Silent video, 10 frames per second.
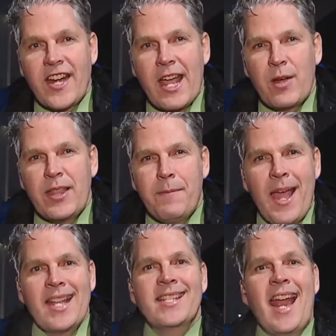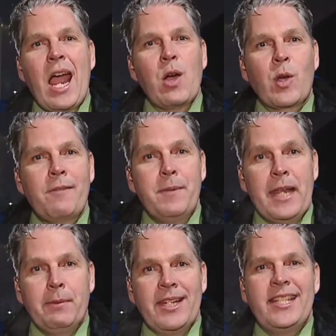Now, in the past hour, I've been
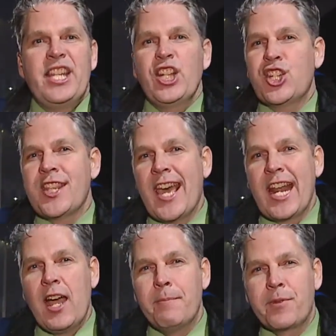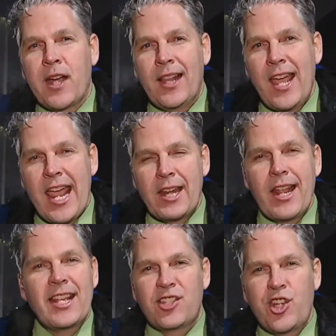able to ditch that umbrella, and
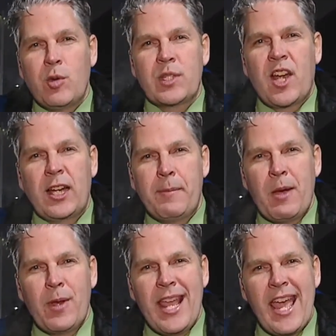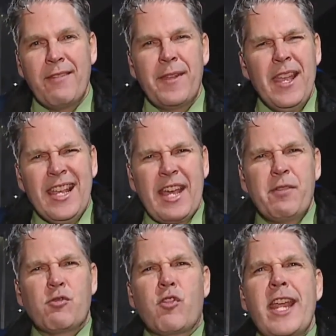as Joe was talking about, we have kind
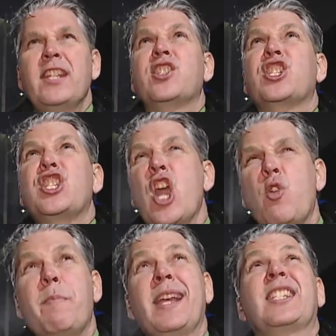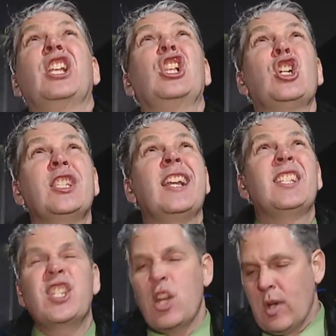of a rain-snow mix. It looks like
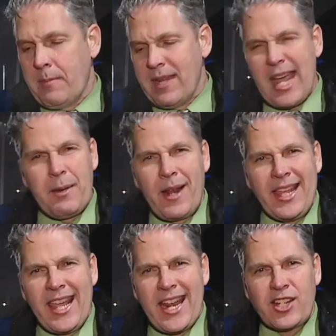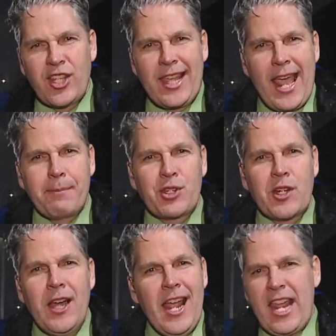snow coming down, but I can't actually
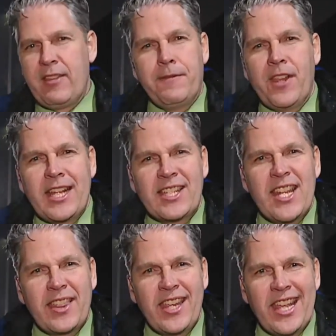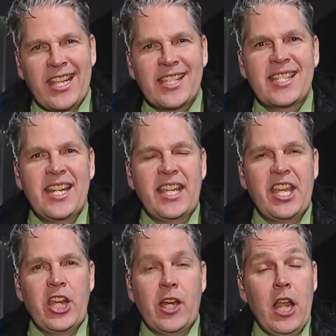capture any flakes. Nothing is sticking
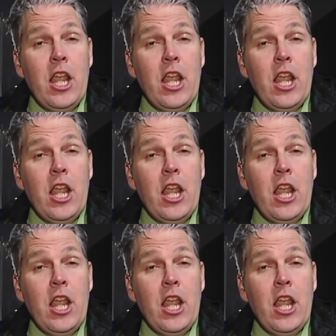here.